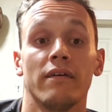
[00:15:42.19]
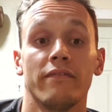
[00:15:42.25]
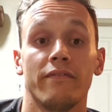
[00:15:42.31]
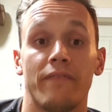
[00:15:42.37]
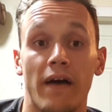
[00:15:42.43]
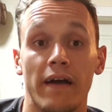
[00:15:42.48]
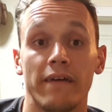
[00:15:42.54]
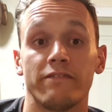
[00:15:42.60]

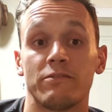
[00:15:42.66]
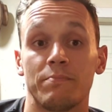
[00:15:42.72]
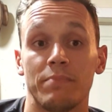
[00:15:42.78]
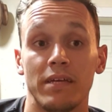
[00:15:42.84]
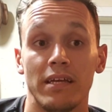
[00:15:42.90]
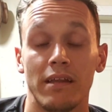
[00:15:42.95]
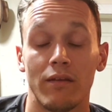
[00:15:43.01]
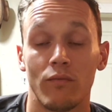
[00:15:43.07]

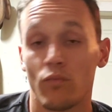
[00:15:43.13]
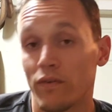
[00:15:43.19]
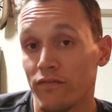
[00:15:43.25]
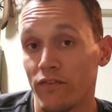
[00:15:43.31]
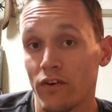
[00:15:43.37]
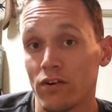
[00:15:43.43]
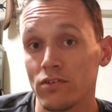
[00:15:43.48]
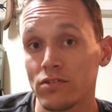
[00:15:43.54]
5-speed in
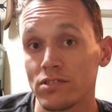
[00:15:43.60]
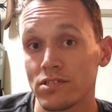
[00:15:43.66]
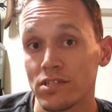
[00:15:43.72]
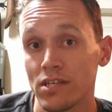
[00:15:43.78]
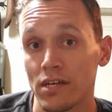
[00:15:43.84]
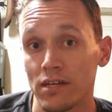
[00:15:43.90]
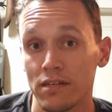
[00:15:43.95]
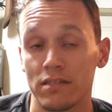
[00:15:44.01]

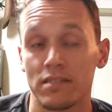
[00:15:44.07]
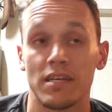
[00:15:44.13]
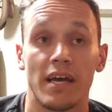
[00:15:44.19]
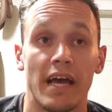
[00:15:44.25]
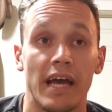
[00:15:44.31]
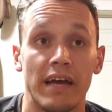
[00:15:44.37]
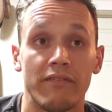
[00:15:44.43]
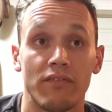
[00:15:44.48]
reverse
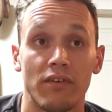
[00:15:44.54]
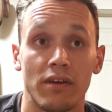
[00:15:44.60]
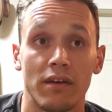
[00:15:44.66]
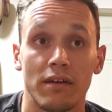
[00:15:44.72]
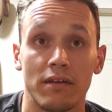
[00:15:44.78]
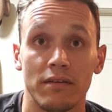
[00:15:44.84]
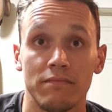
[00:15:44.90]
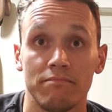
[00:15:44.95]
to
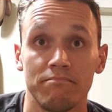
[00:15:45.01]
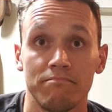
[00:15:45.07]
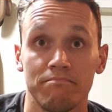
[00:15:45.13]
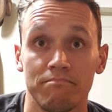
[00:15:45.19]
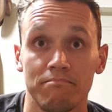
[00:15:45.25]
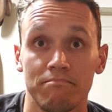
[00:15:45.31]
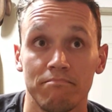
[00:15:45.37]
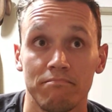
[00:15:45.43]
having
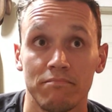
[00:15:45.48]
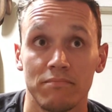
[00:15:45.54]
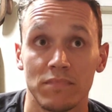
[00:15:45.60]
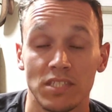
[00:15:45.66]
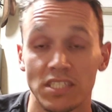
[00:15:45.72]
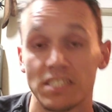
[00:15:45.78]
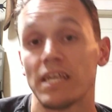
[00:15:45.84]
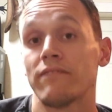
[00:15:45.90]

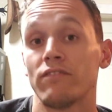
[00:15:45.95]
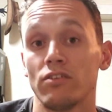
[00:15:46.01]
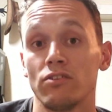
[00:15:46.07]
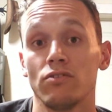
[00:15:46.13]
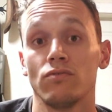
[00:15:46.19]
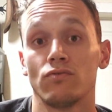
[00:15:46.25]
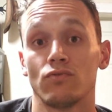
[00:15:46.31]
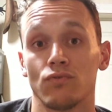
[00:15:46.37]

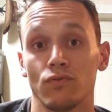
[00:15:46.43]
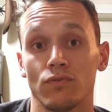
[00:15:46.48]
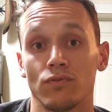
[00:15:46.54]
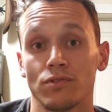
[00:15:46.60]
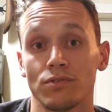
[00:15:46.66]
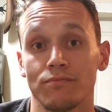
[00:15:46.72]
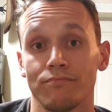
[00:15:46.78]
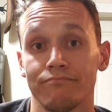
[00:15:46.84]
7
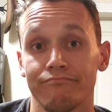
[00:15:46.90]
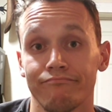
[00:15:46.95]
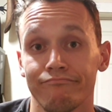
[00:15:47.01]
neutrals.